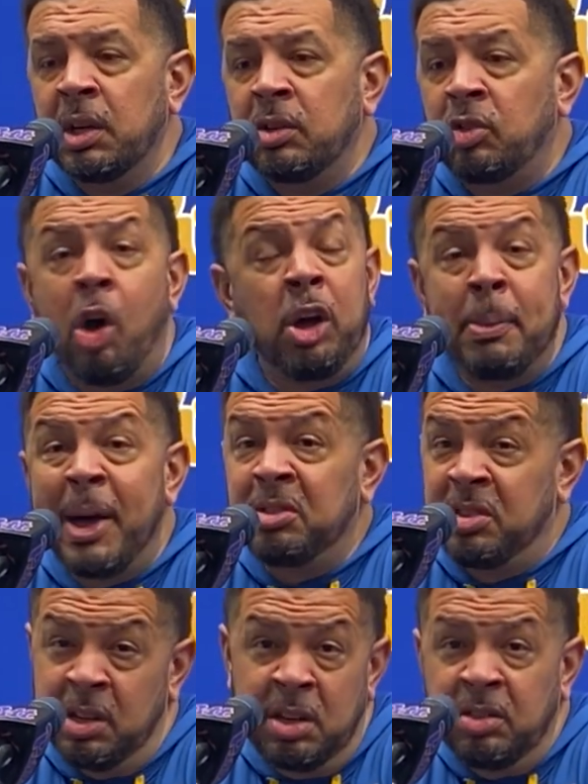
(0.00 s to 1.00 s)
talk about
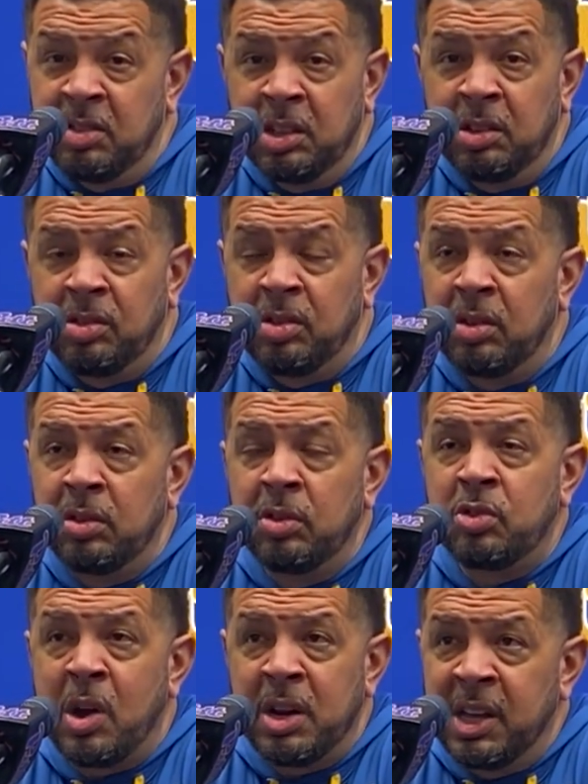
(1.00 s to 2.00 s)
tendencies,
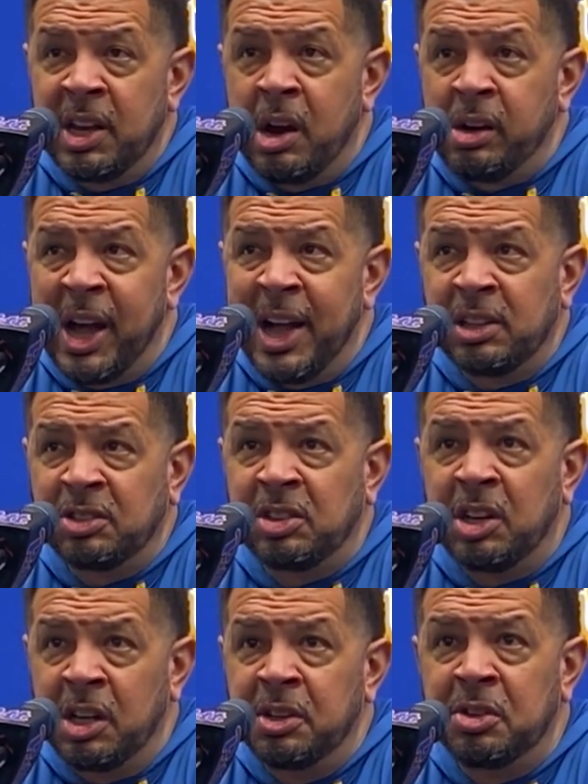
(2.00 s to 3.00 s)
try to get our guys to
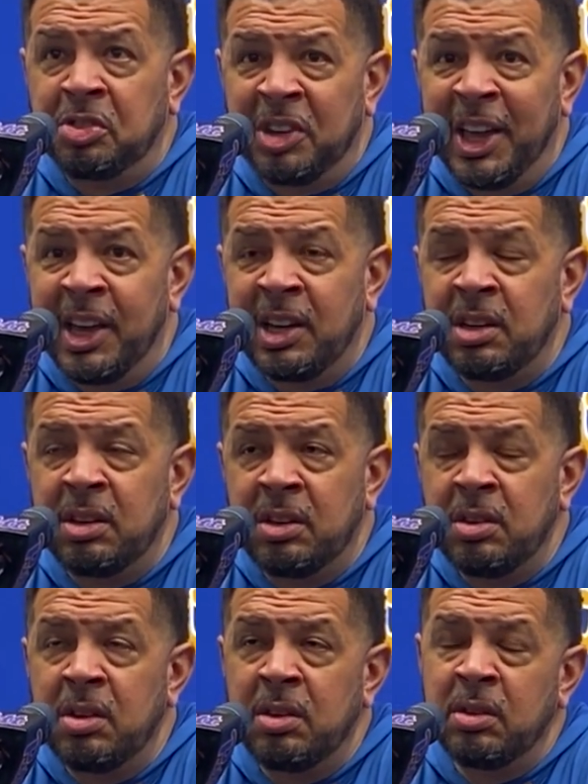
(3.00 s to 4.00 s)
understand
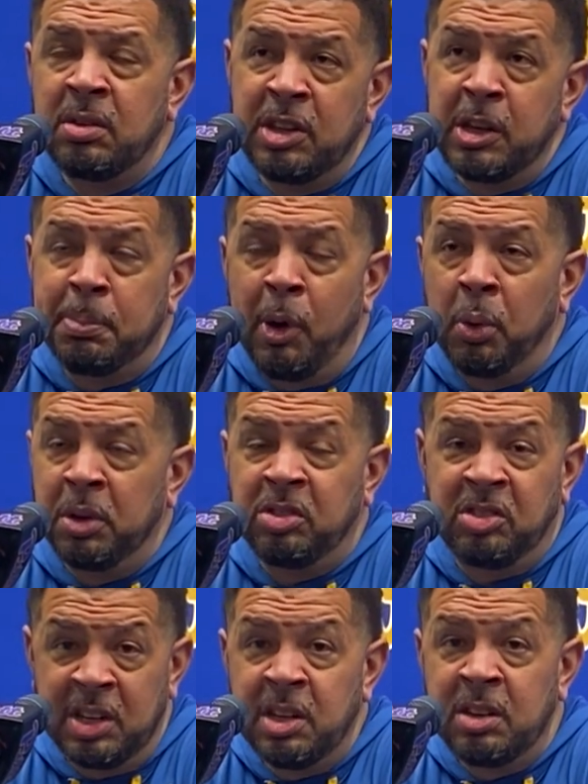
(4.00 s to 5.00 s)
the opponent's
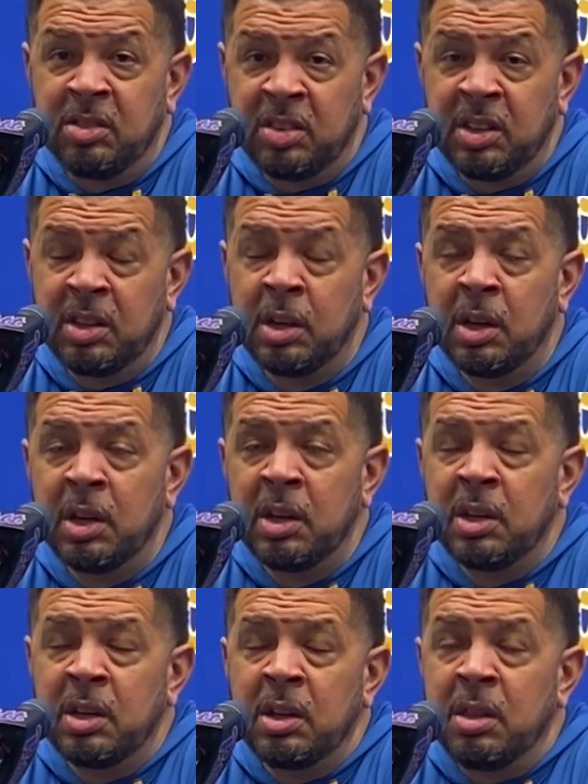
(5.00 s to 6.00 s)
tendency,
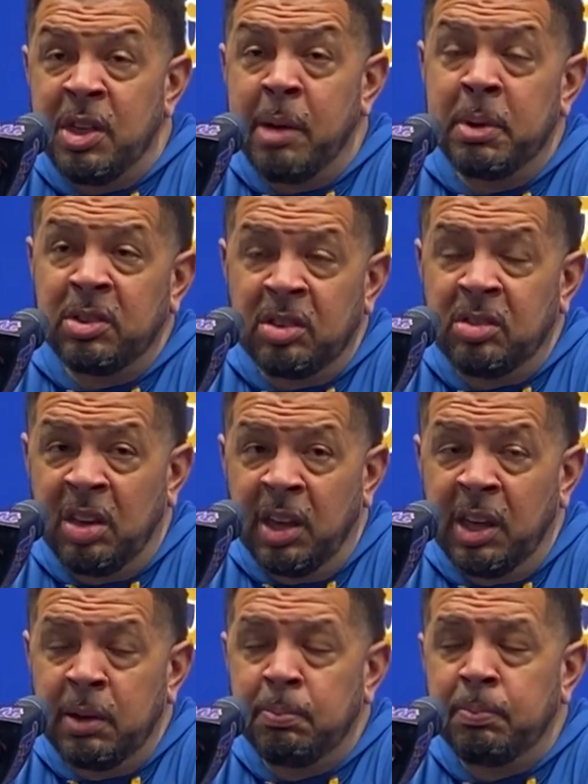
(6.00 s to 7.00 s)
them as a
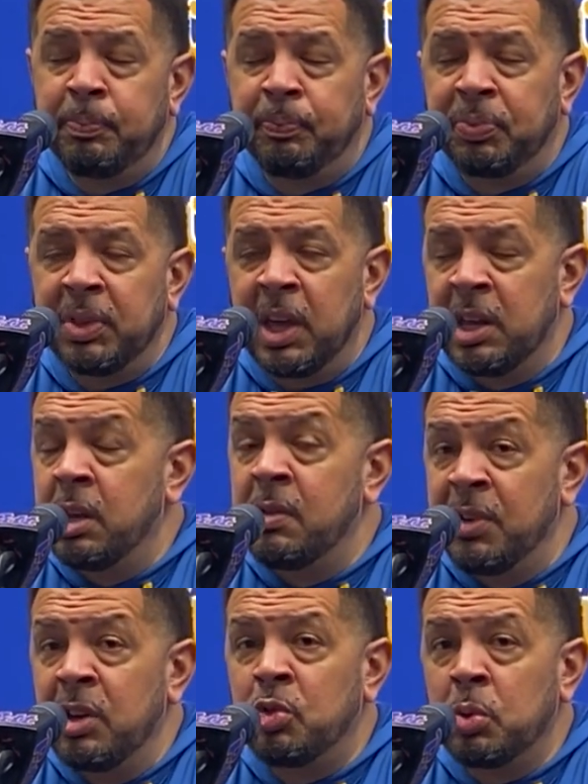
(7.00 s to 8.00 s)
team,
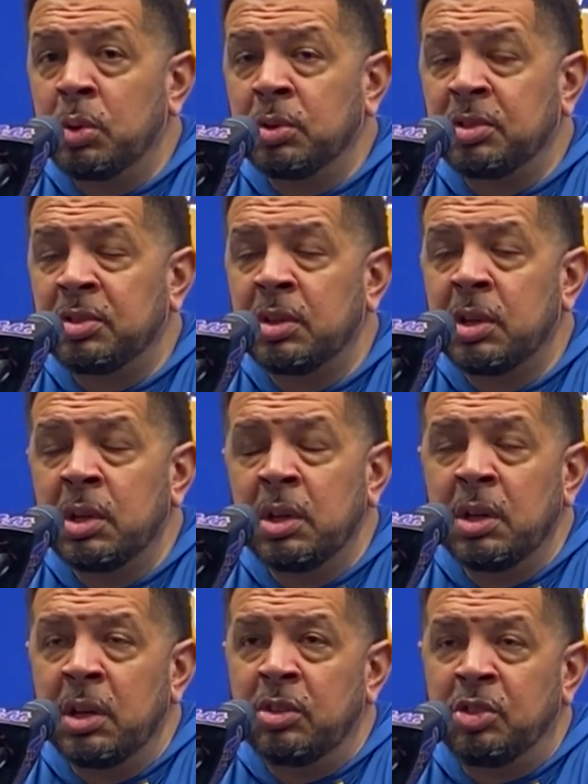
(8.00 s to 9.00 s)
individuals.
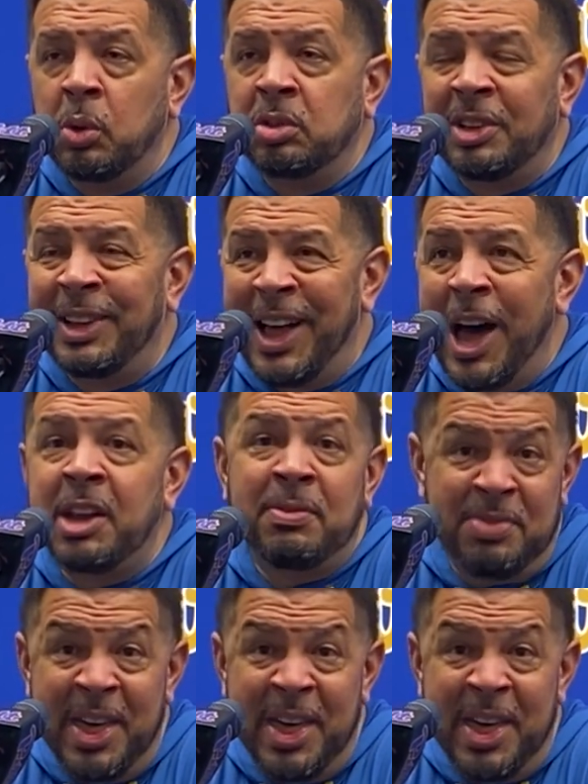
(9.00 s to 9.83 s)
And so it's a lot of